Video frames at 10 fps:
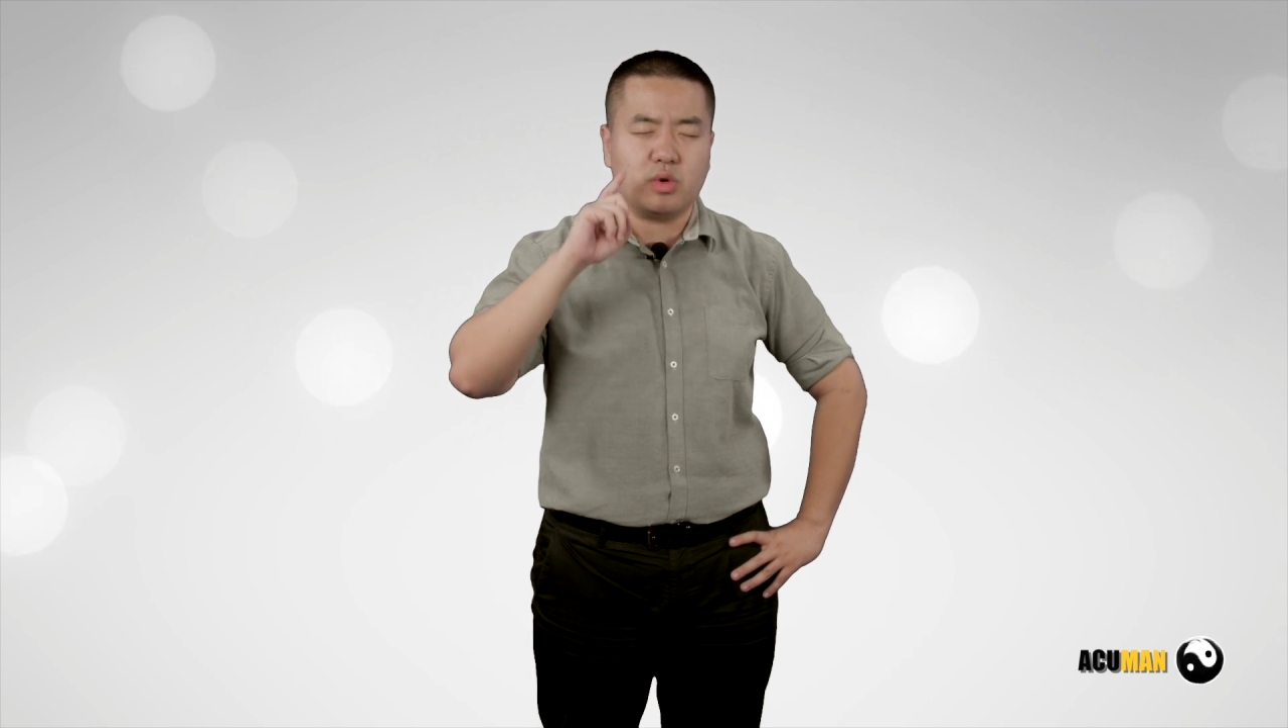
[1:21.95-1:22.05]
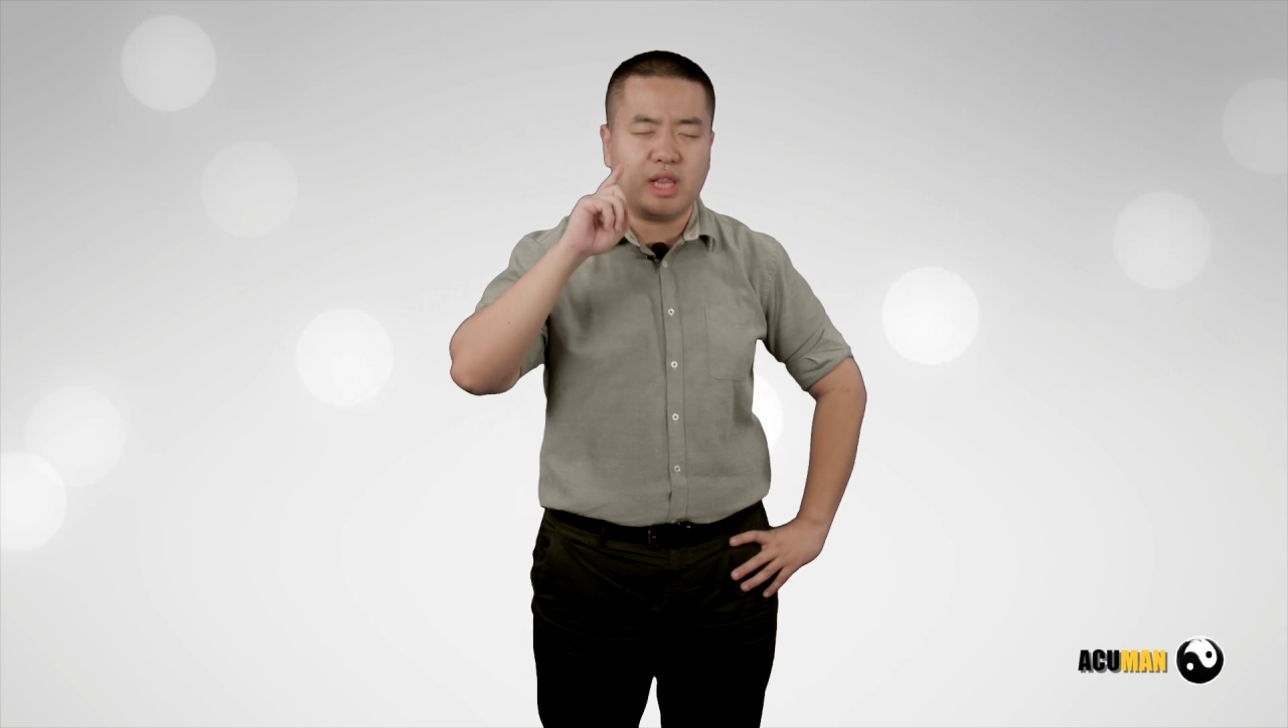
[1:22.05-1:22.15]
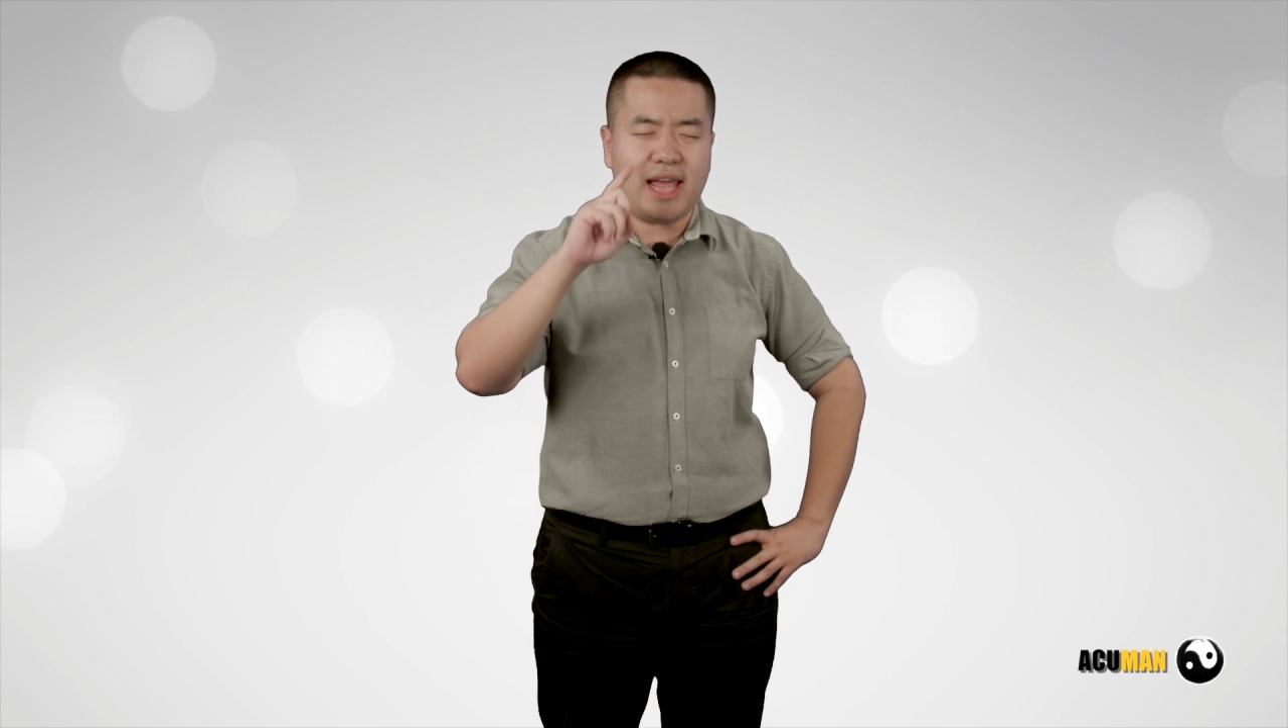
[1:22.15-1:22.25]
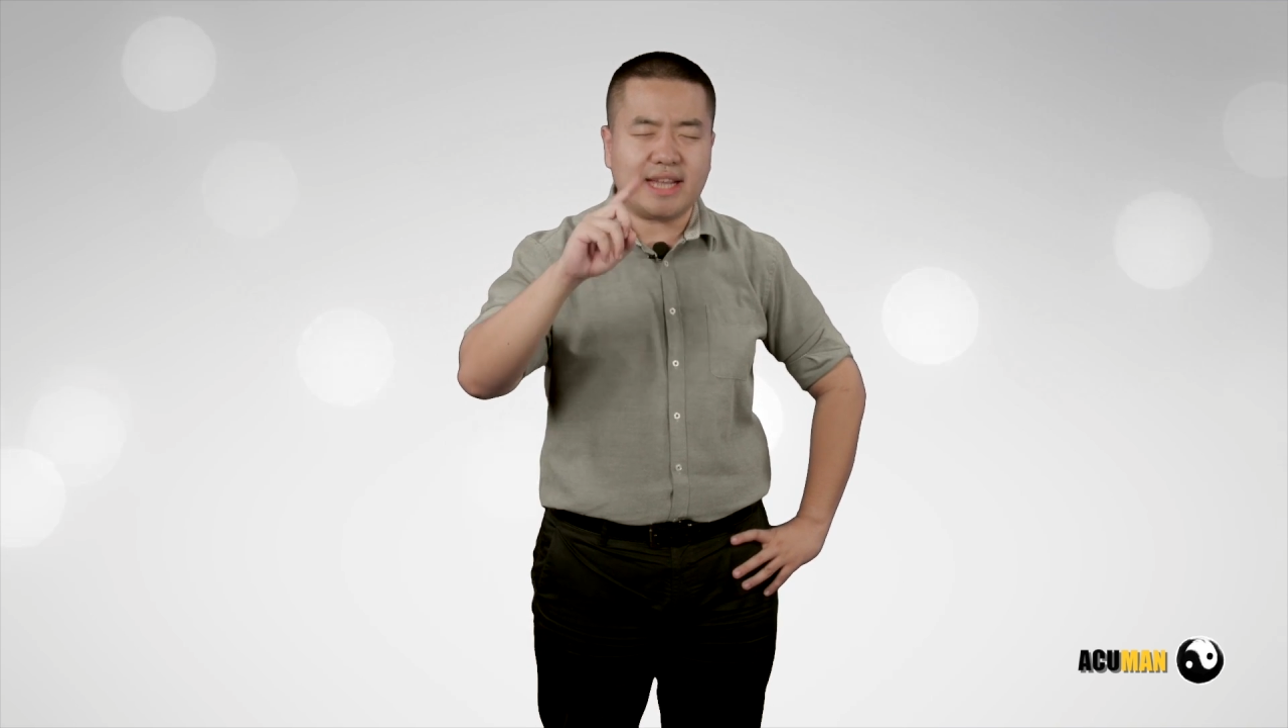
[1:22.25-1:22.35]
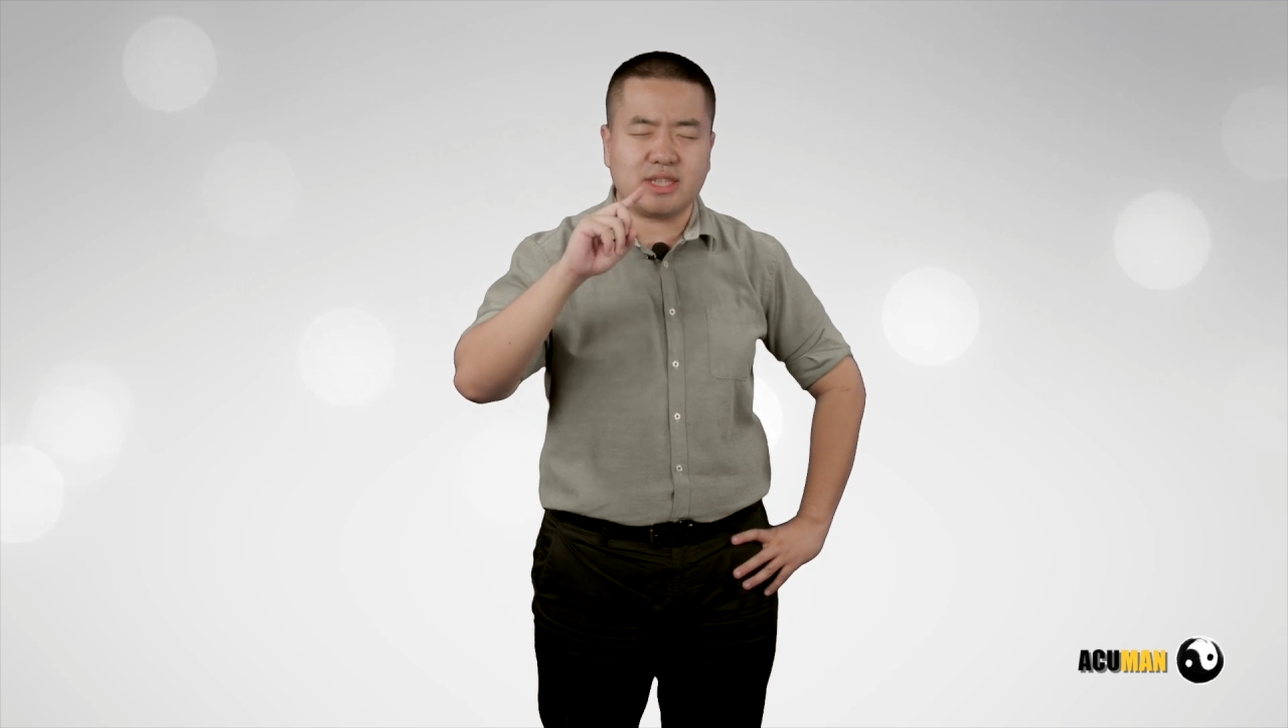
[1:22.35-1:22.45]

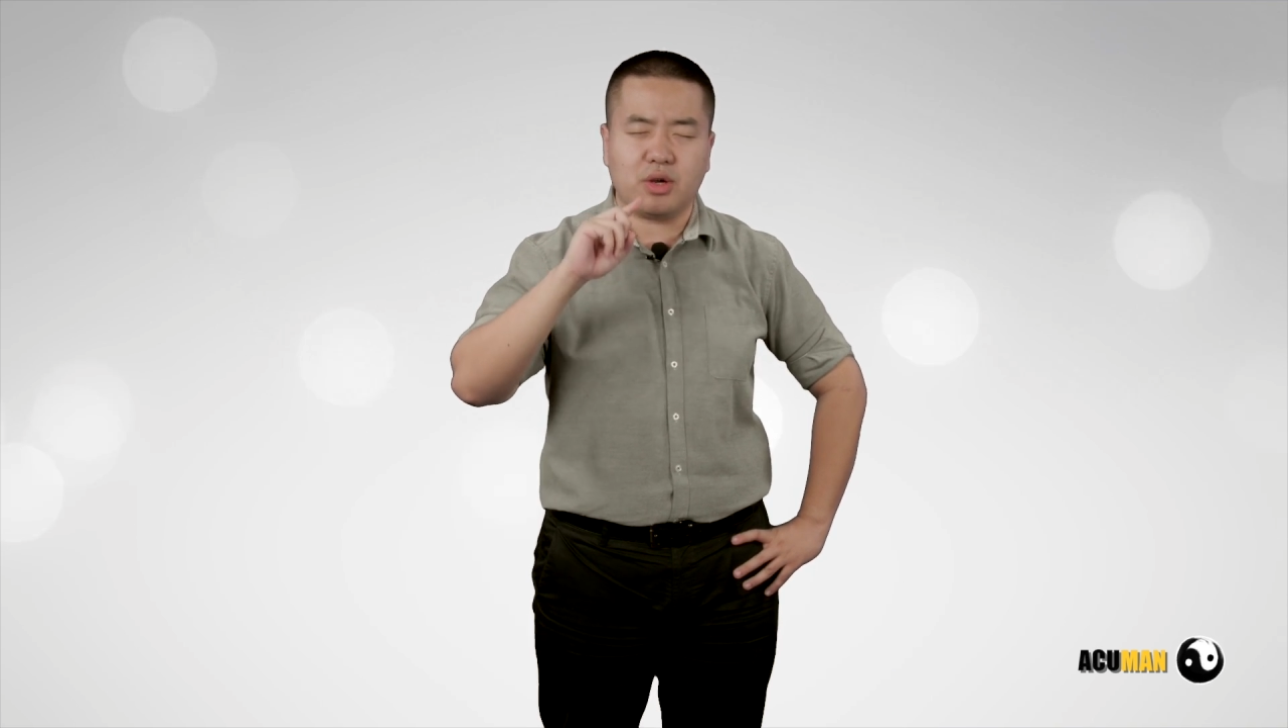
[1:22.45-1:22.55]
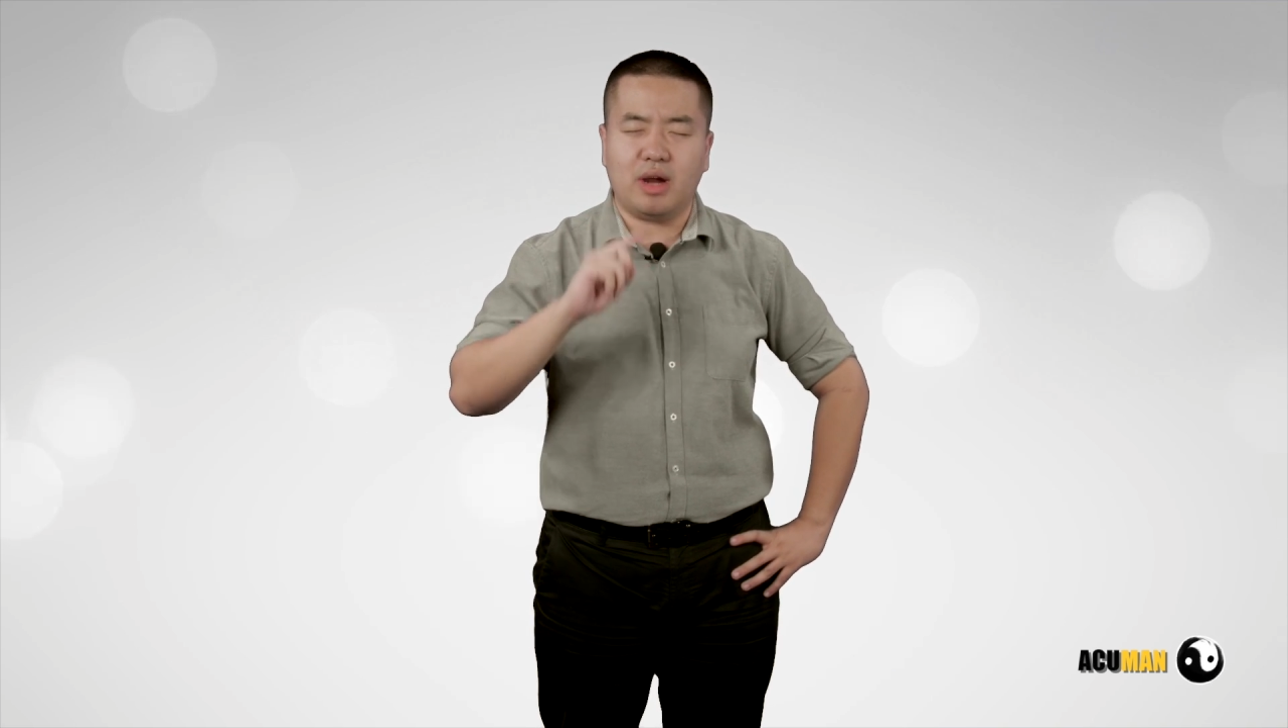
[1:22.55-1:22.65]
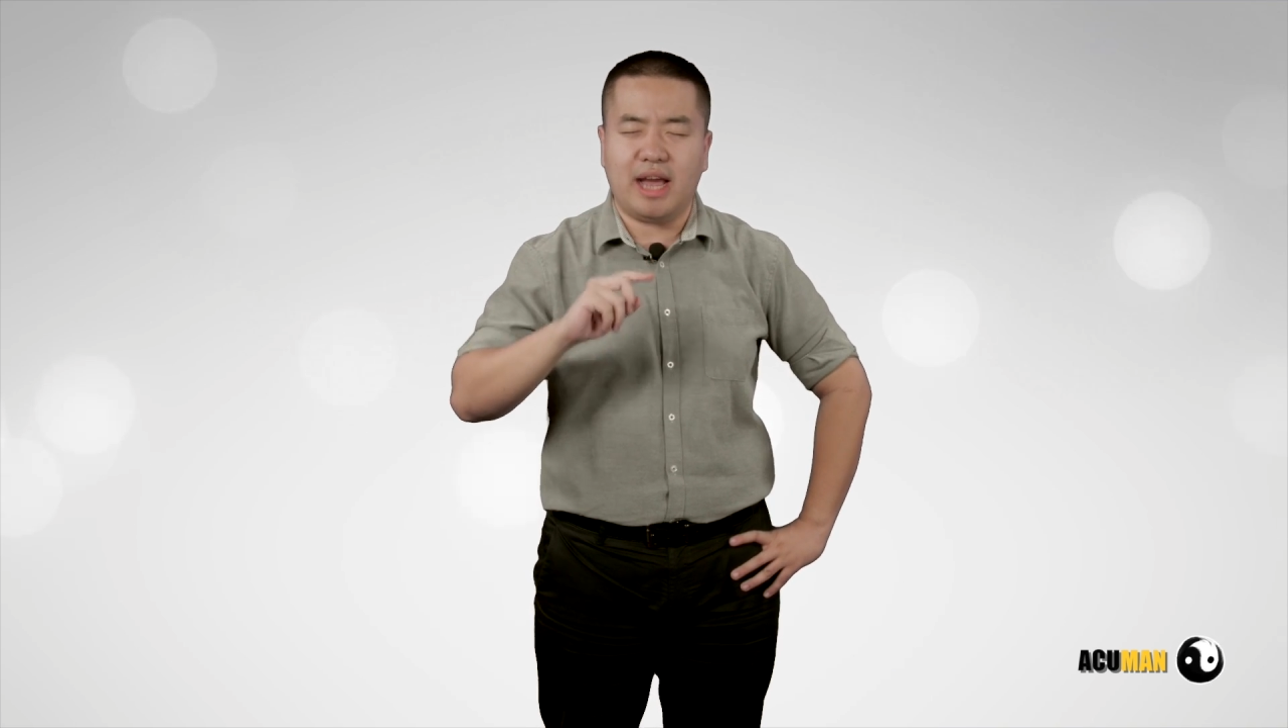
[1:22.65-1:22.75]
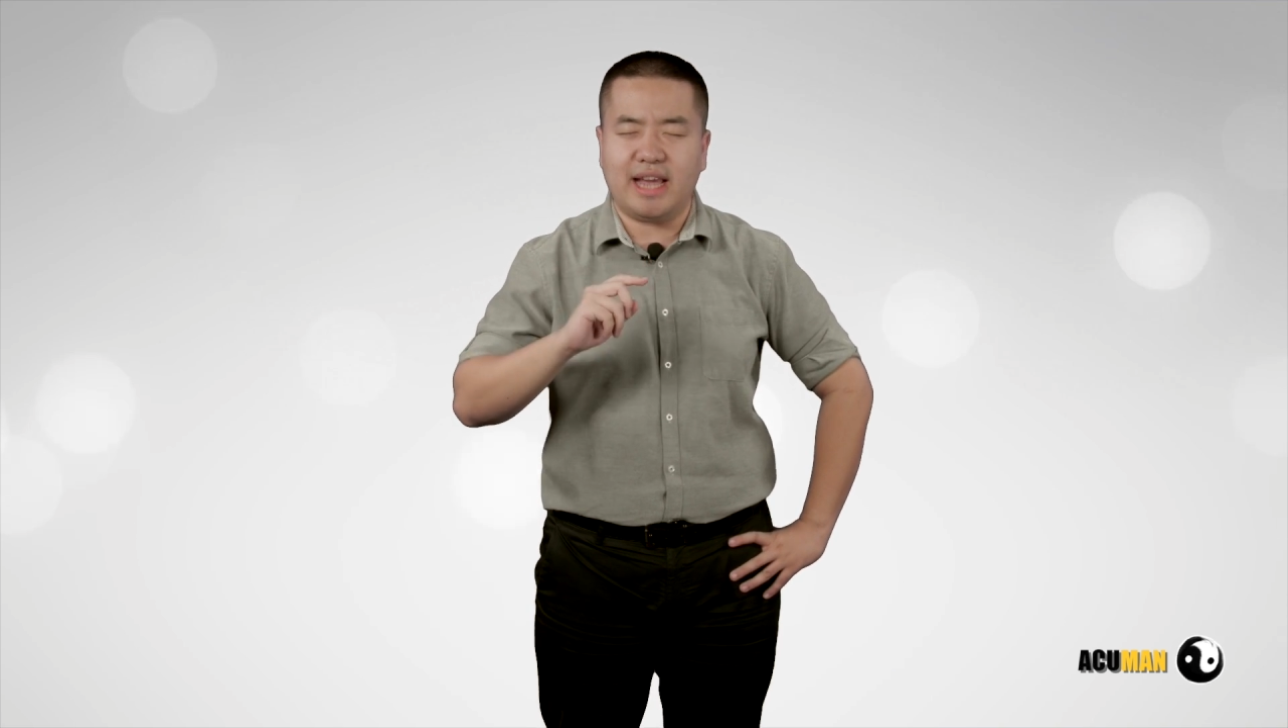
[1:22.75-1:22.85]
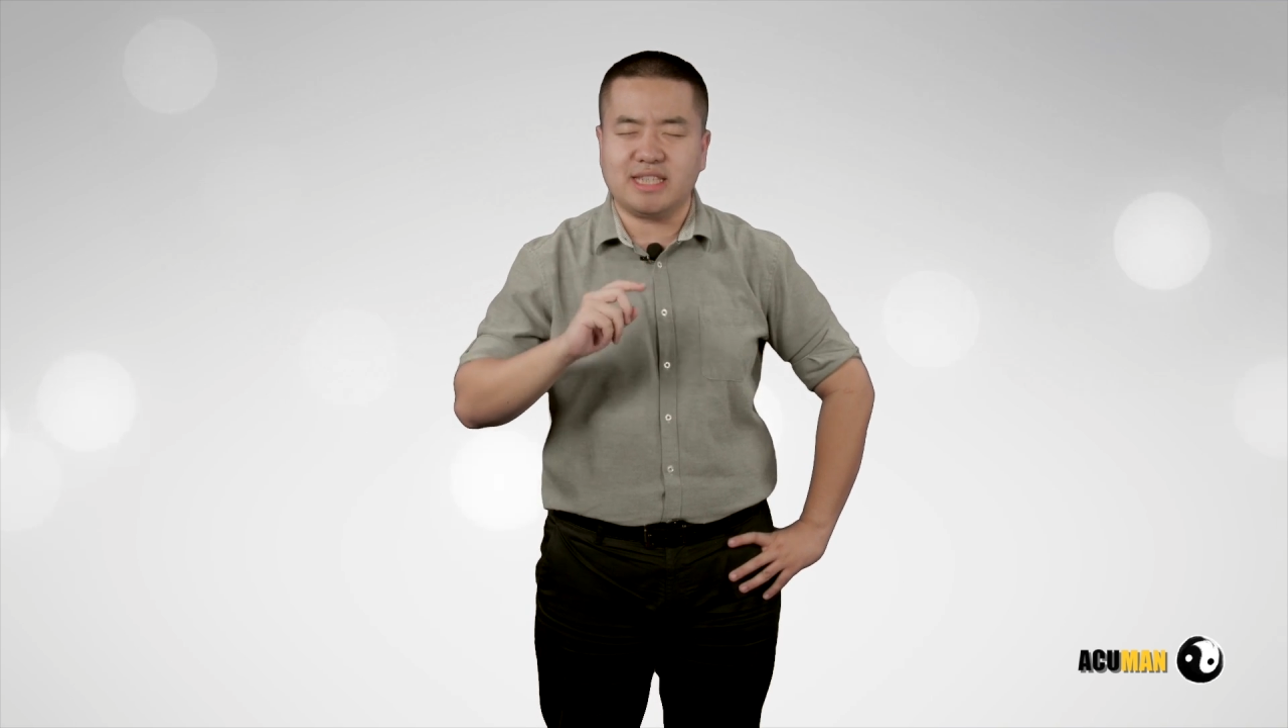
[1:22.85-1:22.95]
relax your
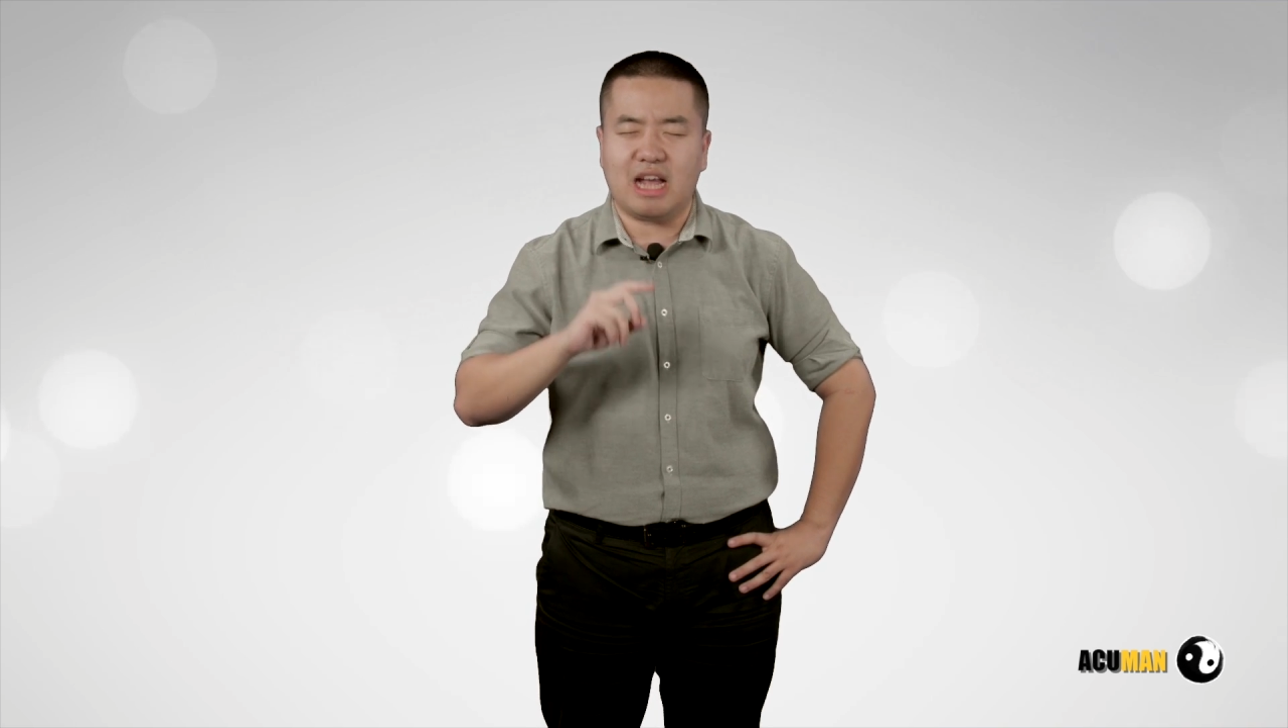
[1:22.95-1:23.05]
eyes